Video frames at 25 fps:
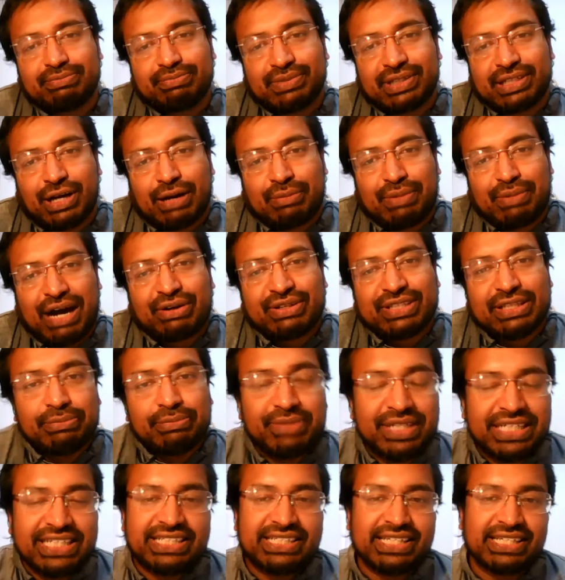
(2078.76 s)
come out in the
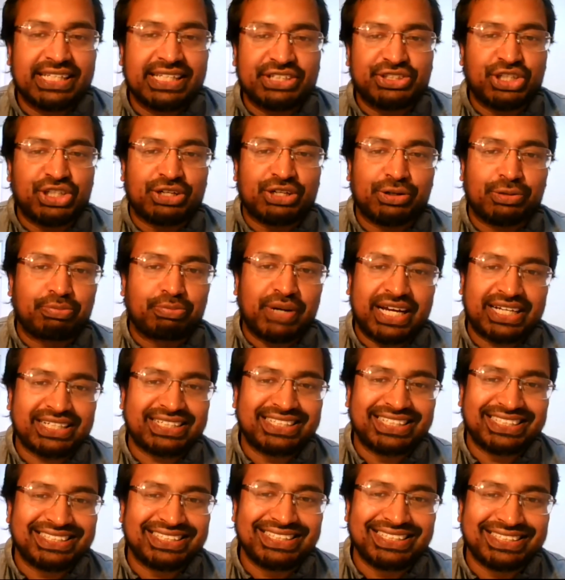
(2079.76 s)
media that general
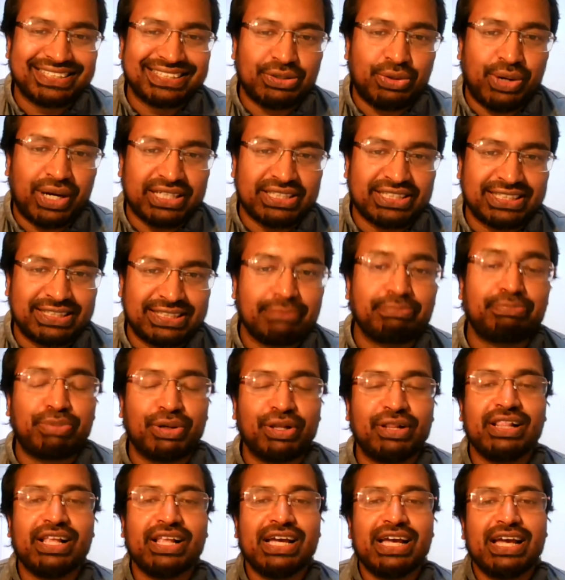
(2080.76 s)
practice is quite
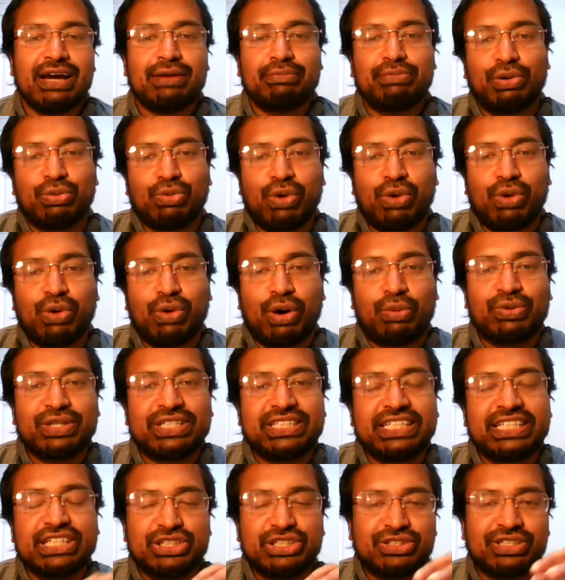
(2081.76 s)
simple, but what we
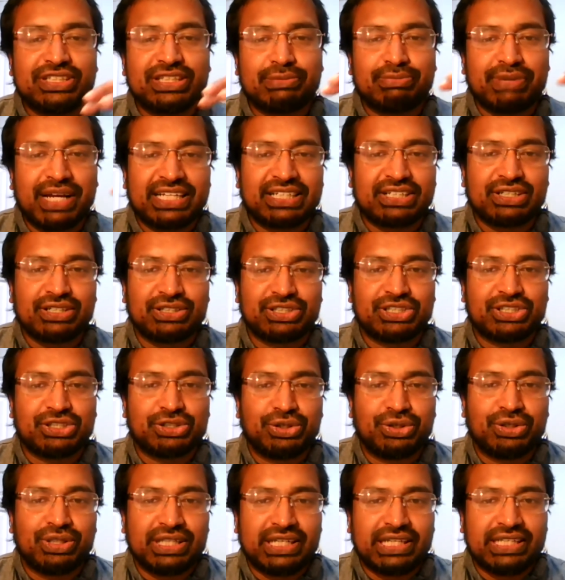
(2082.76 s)
teach in the medical
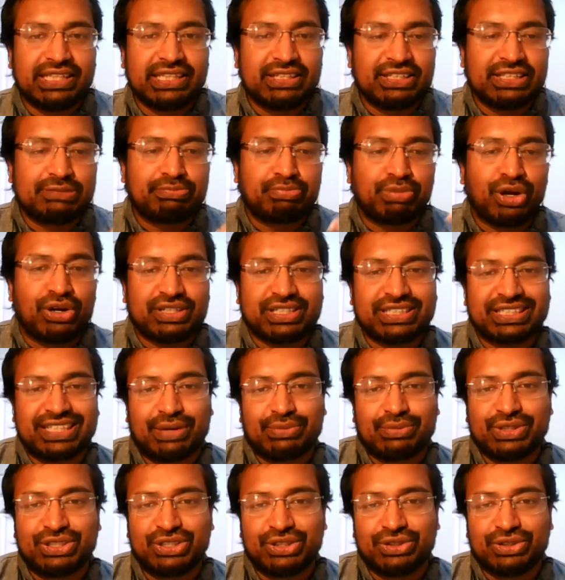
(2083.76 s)
school in these blocks that
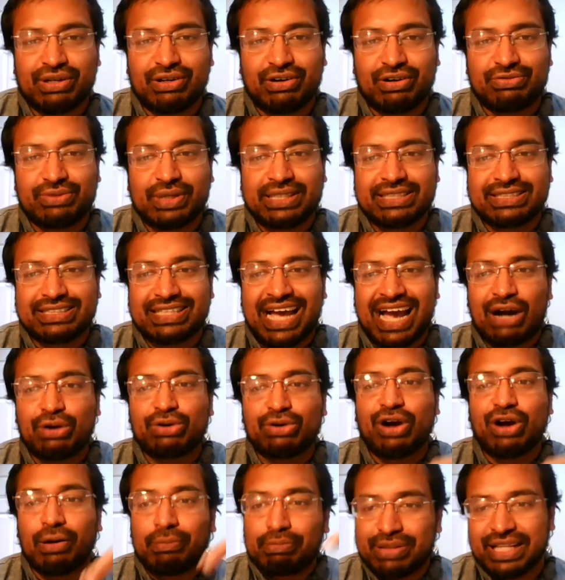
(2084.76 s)
we do is how
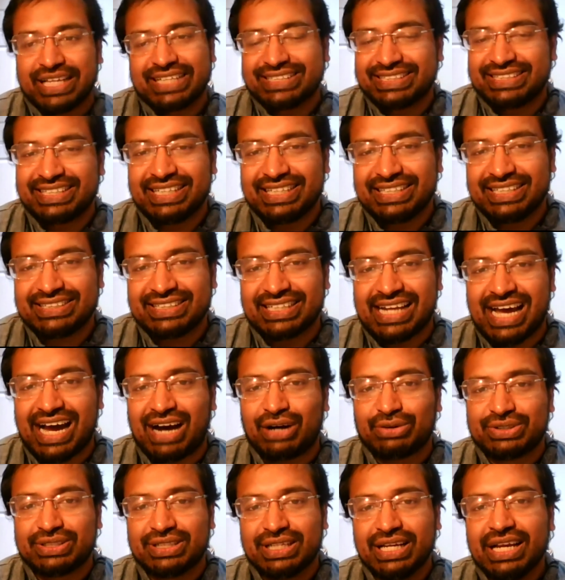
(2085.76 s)
complex it is and
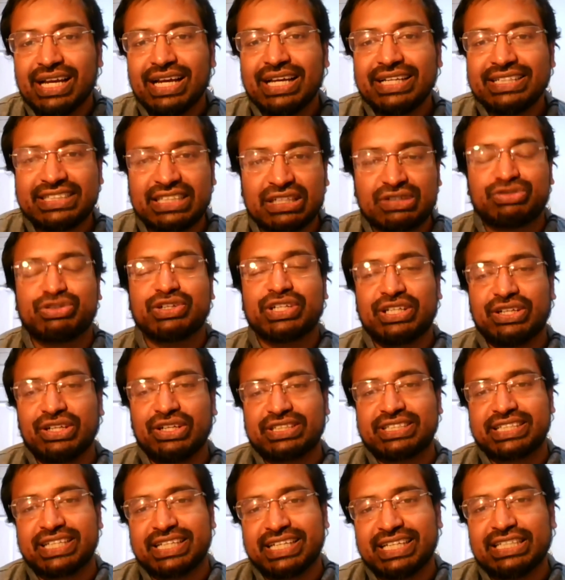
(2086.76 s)
how
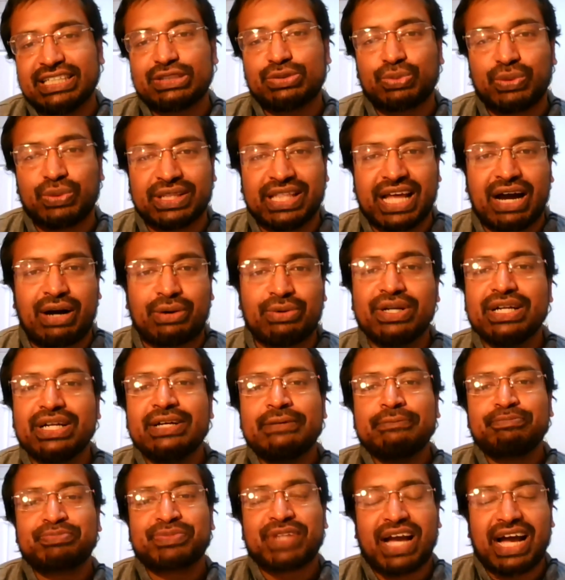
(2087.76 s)
difficult it is without
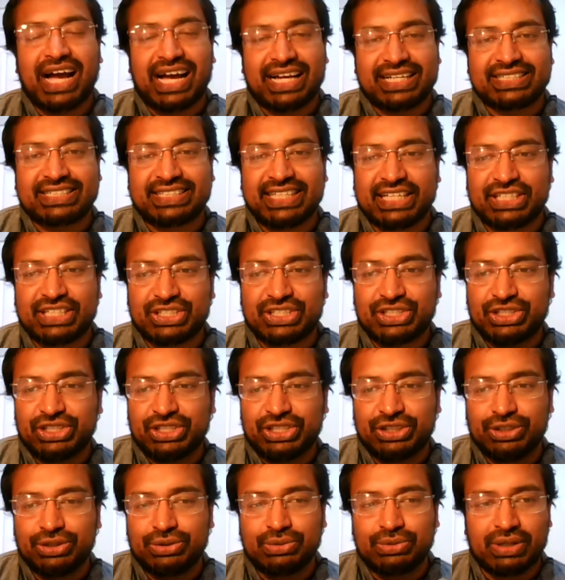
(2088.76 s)
access
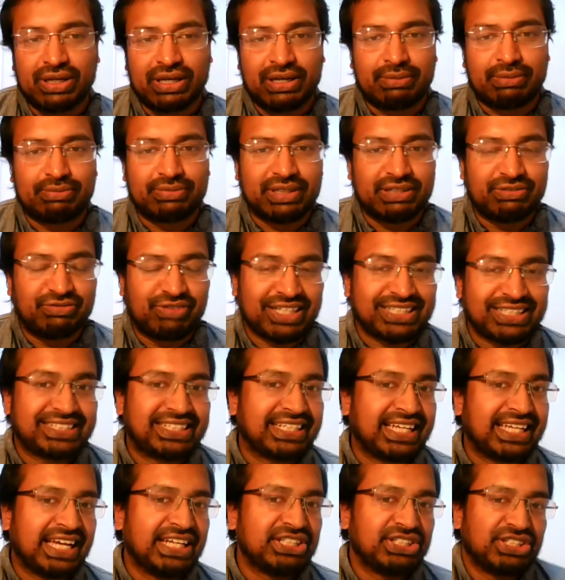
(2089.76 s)
to
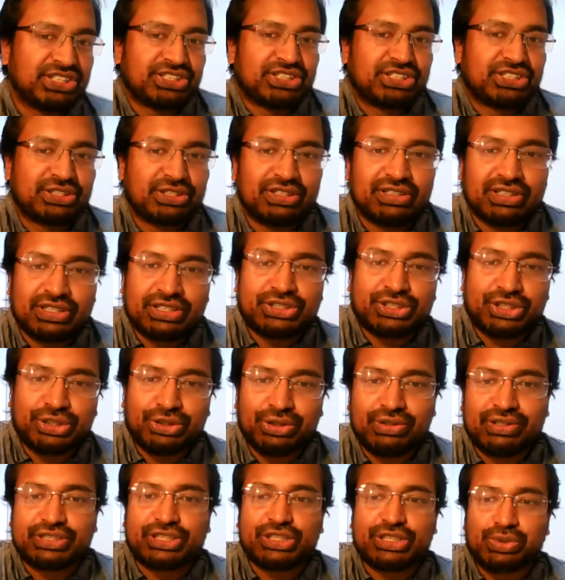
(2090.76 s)
investigations and other
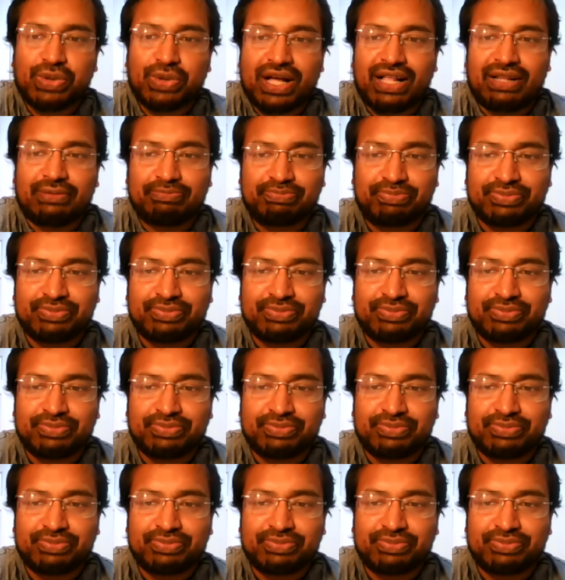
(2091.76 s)
tools as well.